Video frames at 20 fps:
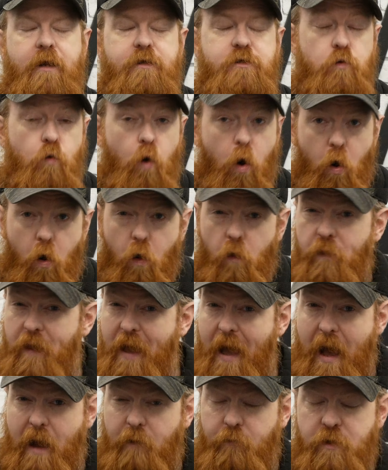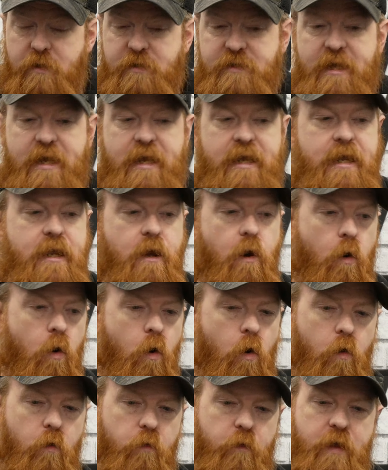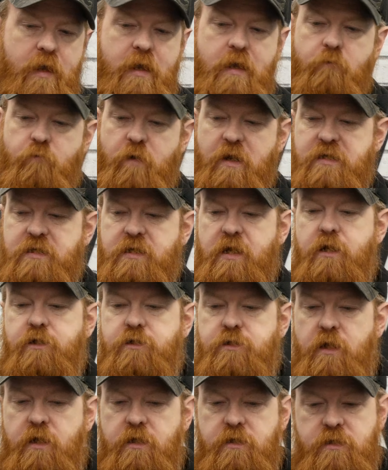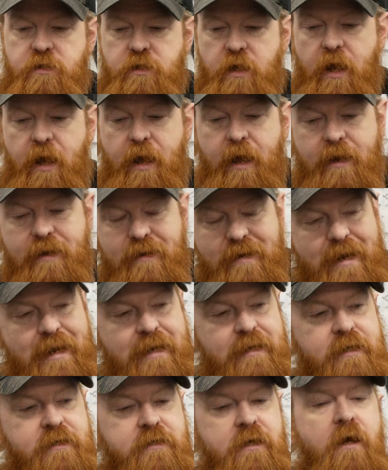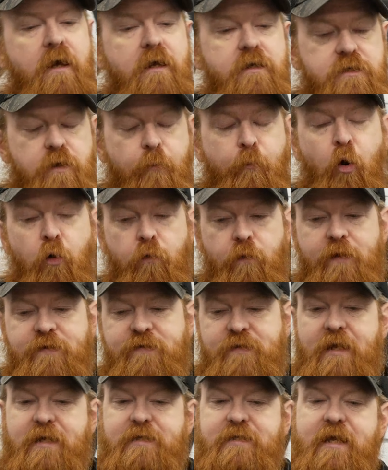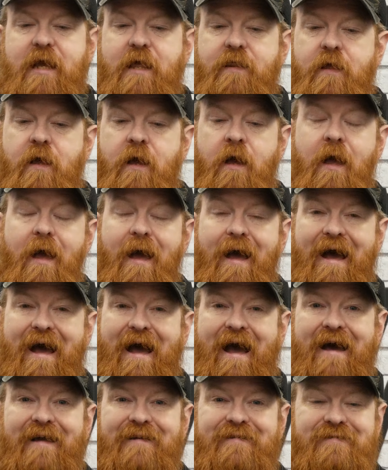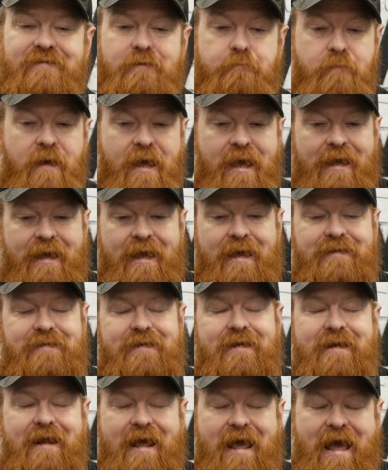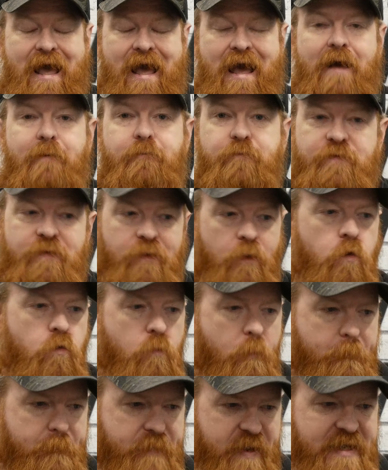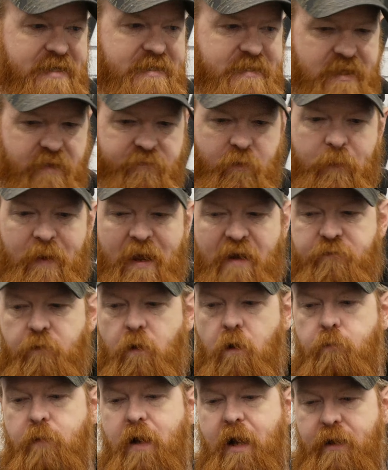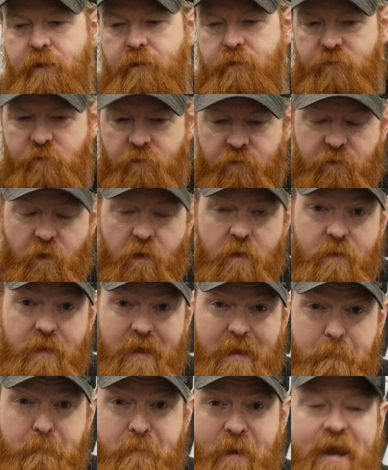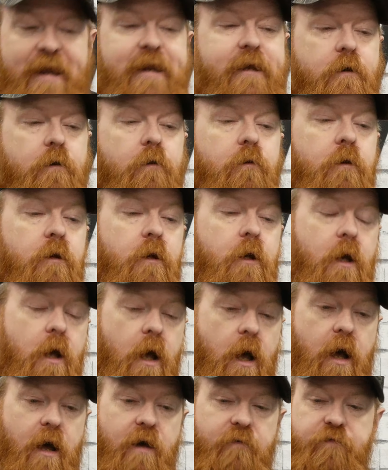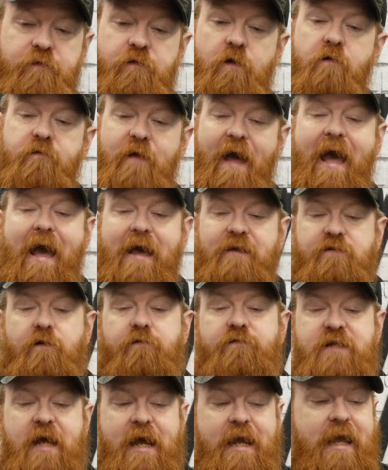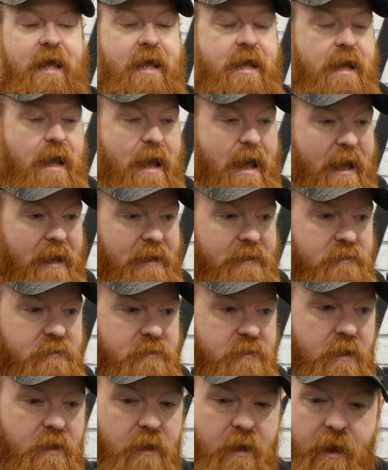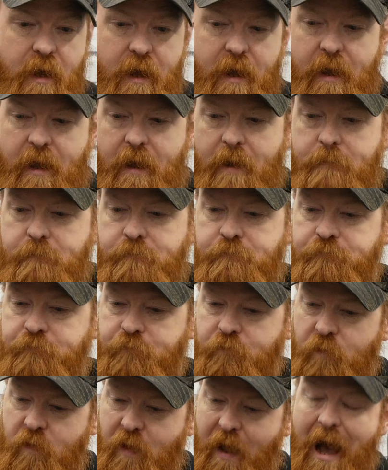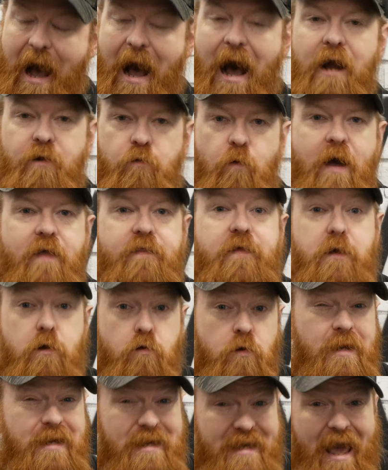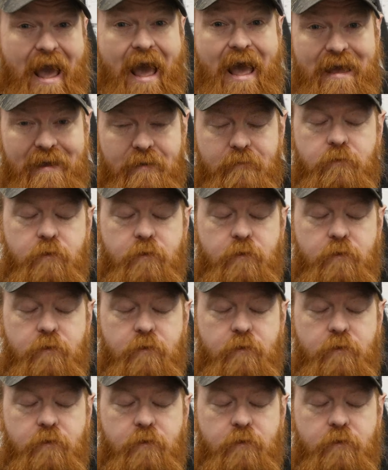do all the R&D, all the research that's needed to put this thing together and make it an absolute beast of a platform and the pinnacle of sort of airsoft teching and hardware that you can get